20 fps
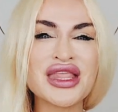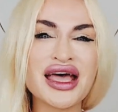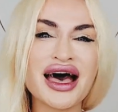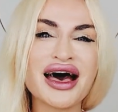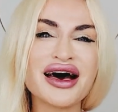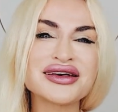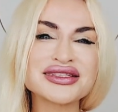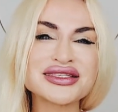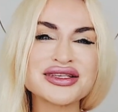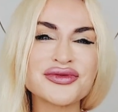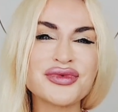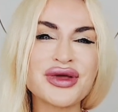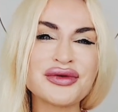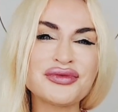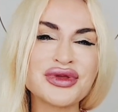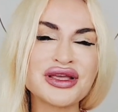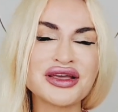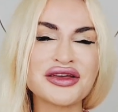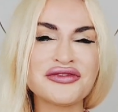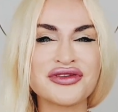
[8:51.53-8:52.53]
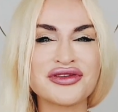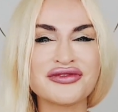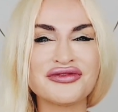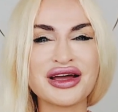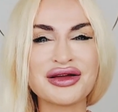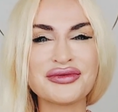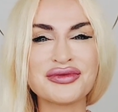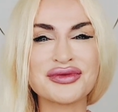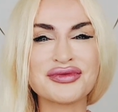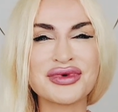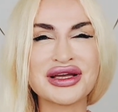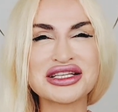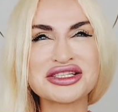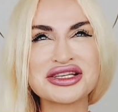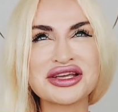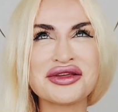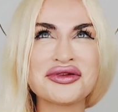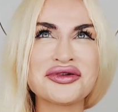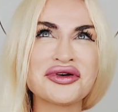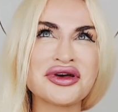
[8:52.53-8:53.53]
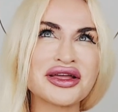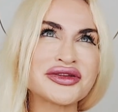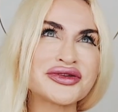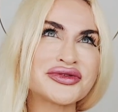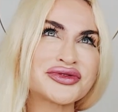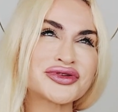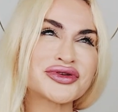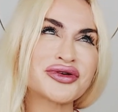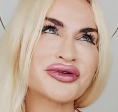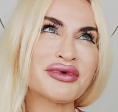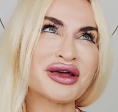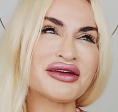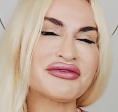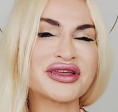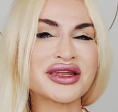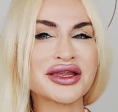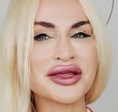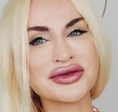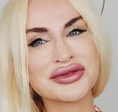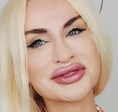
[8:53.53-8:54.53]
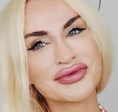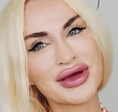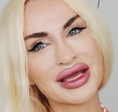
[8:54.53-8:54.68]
Also, baby, if you vibe with my channel and you enjoy my videos,